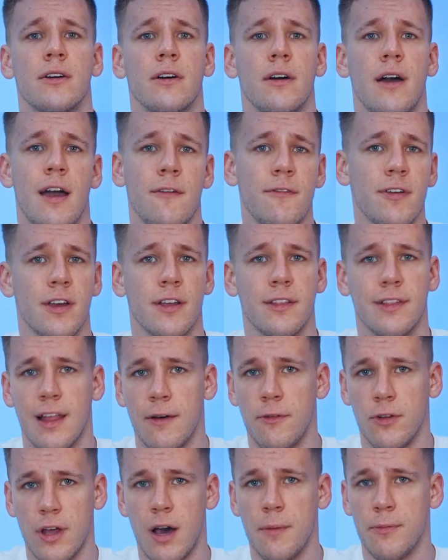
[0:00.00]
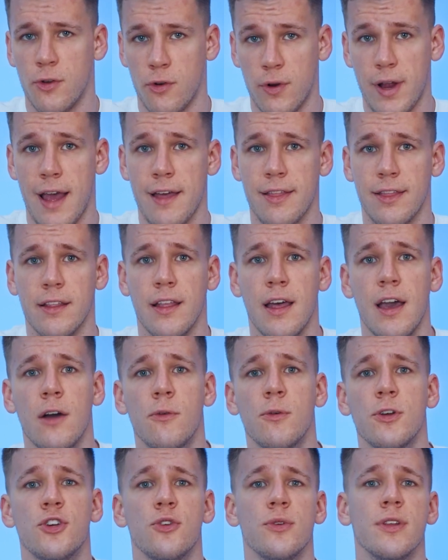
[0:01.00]
having it leveled up, your cat lead,
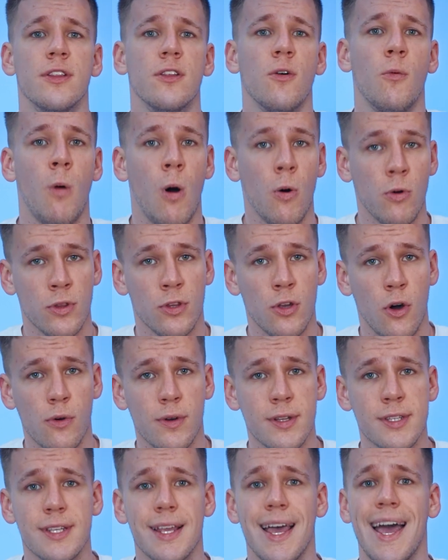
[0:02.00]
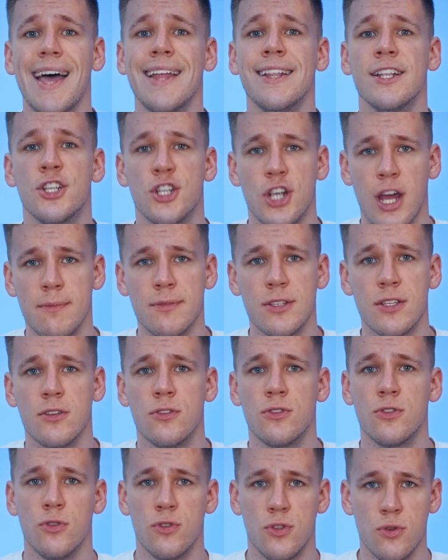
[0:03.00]
which you need Walken tokens and gems
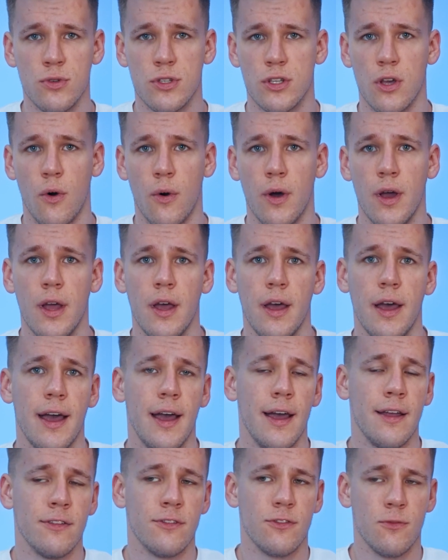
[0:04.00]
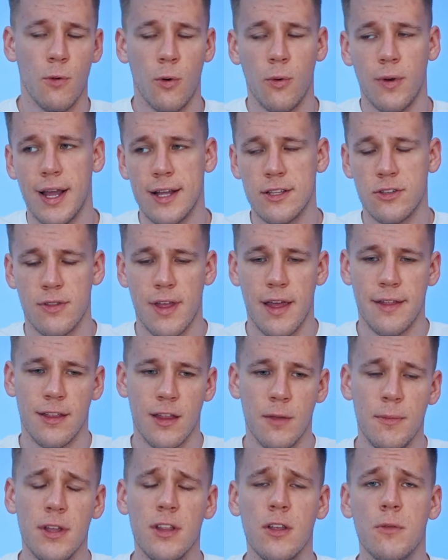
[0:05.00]
to do so. And we'll get to that in
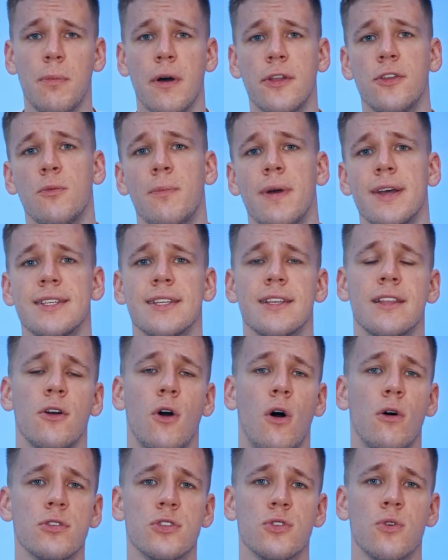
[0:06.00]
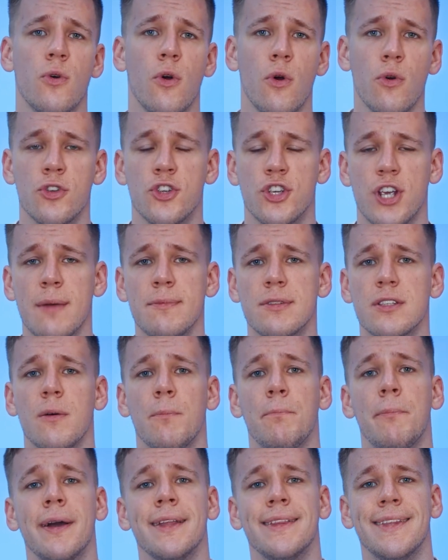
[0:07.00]
a minute, but you basically also earn gems
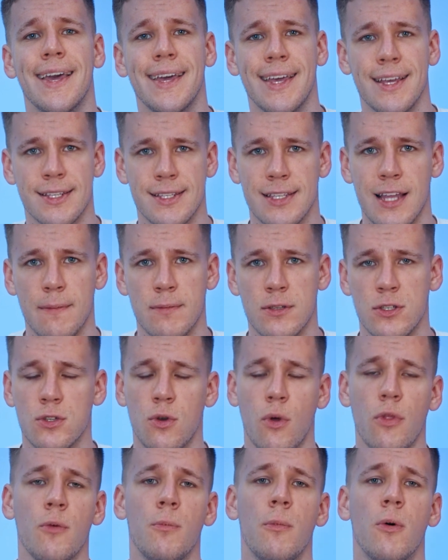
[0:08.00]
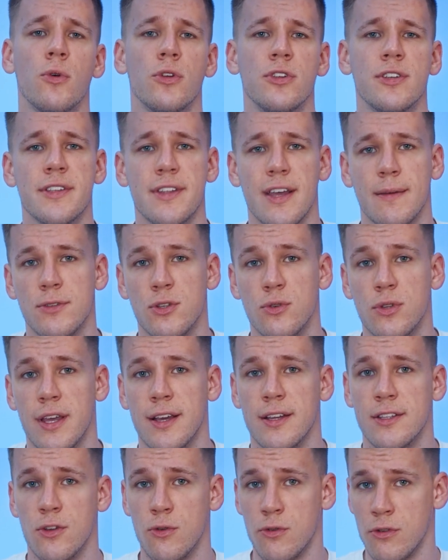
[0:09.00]
by taking steps. So the more steps you
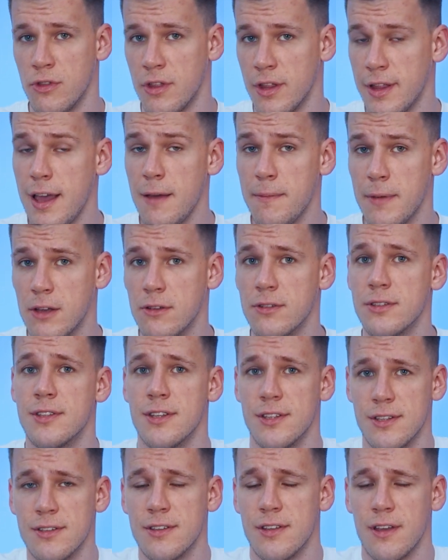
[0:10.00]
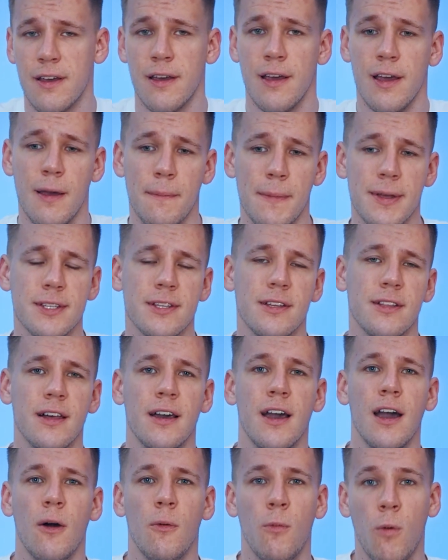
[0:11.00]
take during the day, because this is basically
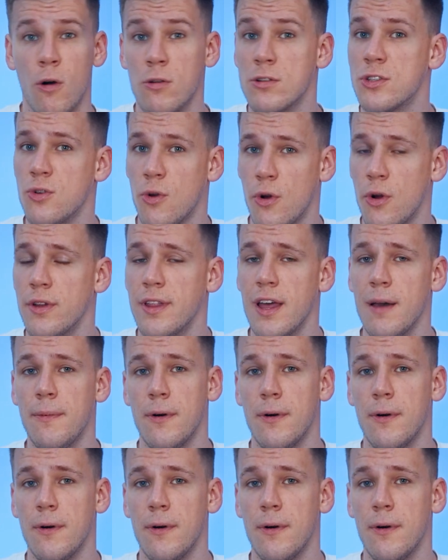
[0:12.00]
walk to earn app,